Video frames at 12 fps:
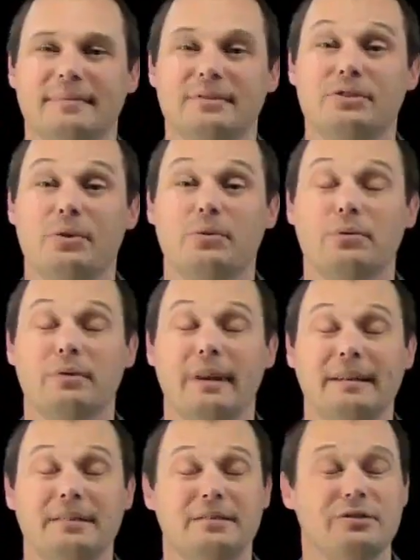So
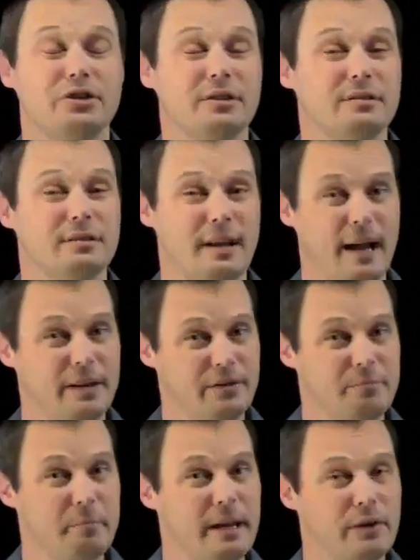let's just kind
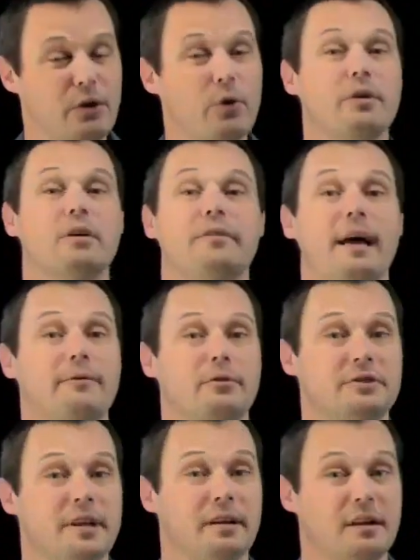of make note of that for
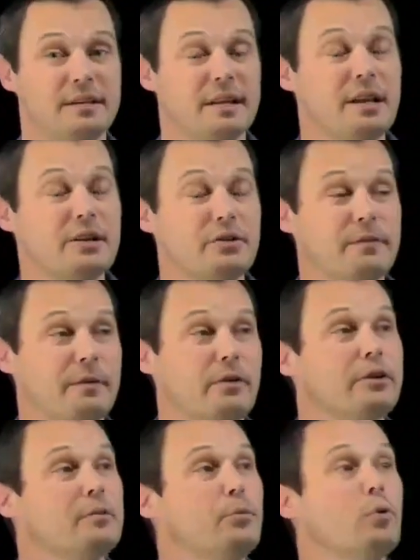a second, because that's actually
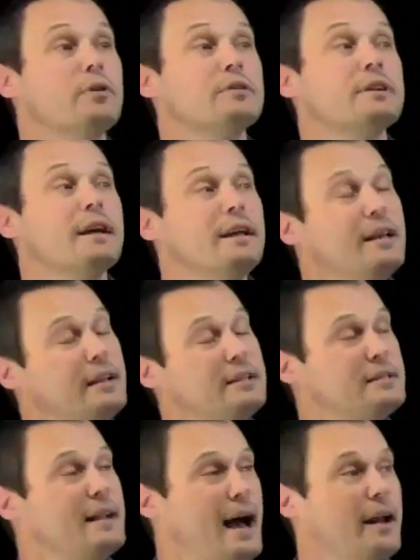very important. It is
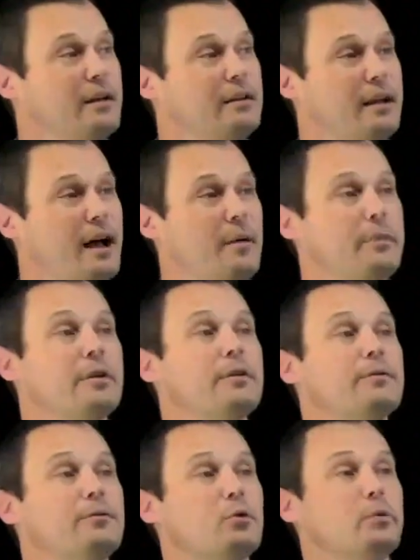not
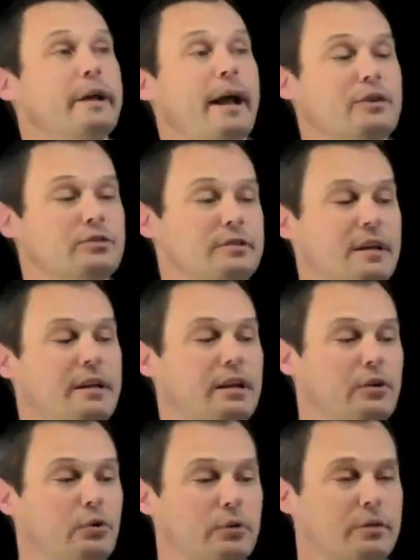uncommon for reactions that
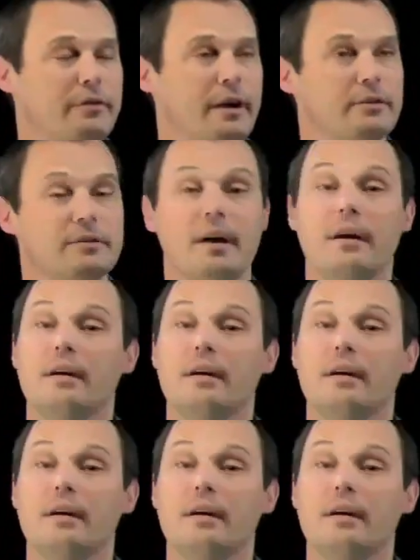need nucleophiles.